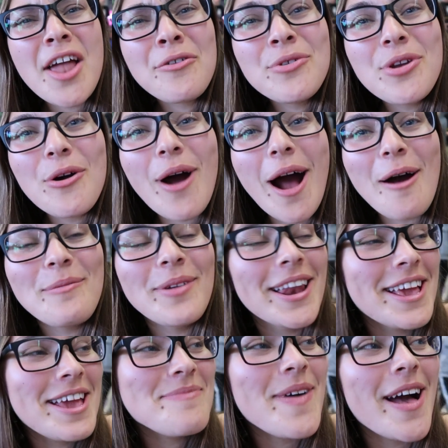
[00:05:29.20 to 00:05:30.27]
don't know how I'm
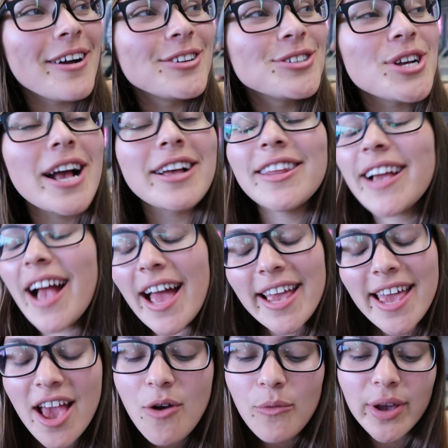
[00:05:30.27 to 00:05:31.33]
gonna get back on track. Like I
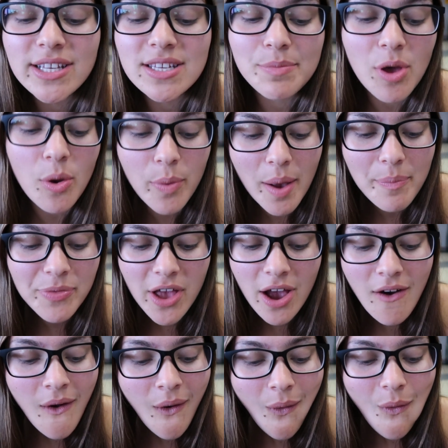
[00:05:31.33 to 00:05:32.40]
can't wait to meal prep
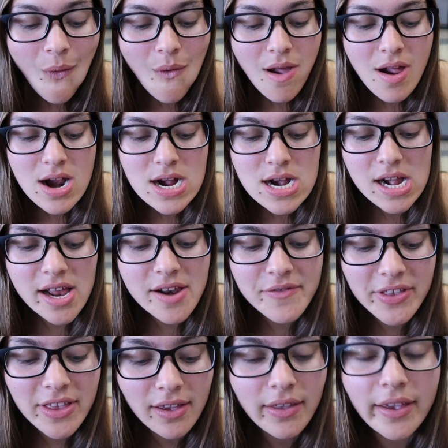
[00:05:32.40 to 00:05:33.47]
though and
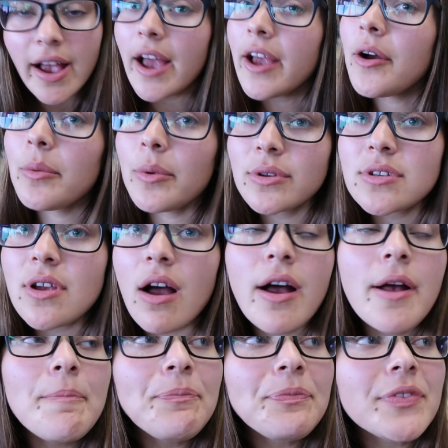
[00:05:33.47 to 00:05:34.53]
everything. Like I almost
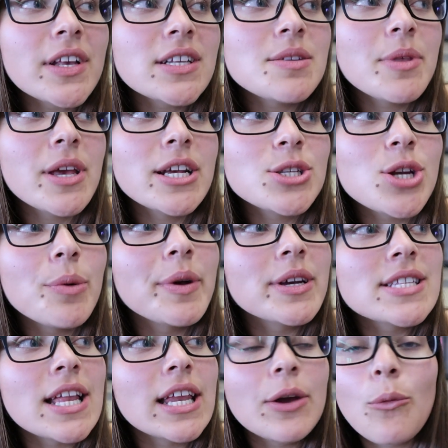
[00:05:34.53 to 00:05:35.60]
got something at
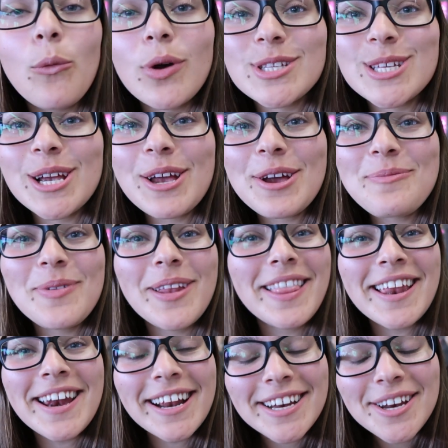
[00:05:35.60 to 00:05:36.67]
Starbucks that like wasn't good, but
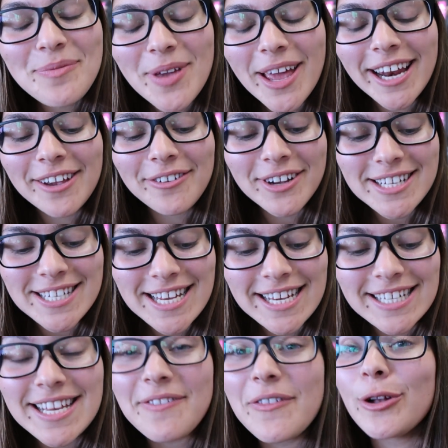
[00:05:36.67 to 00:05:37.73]
then I ended up getting green tea
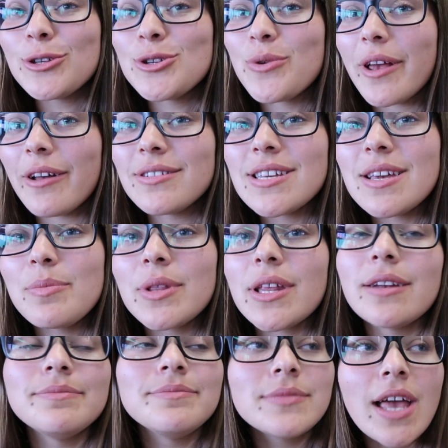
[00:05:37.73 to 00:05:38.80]
because I felt too guilty, but
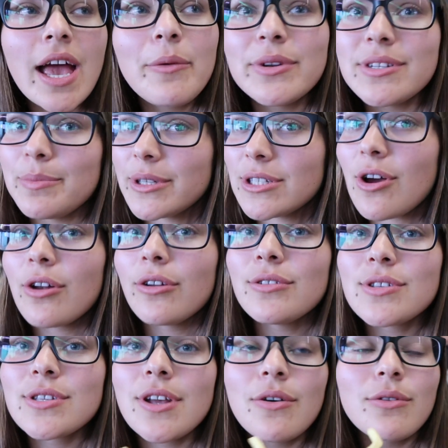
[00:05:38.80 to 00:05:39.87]
then I went to
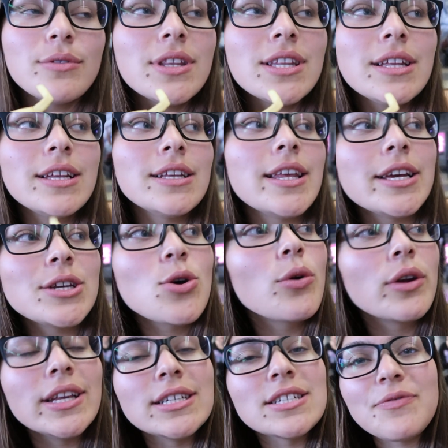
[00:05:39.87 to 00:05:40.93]
McDonald's, so it like
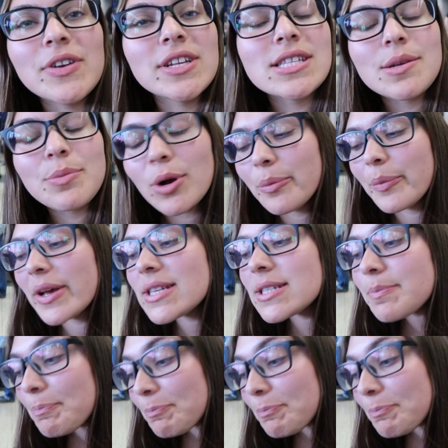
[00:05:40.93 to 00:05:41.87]
totally defeats the purpose.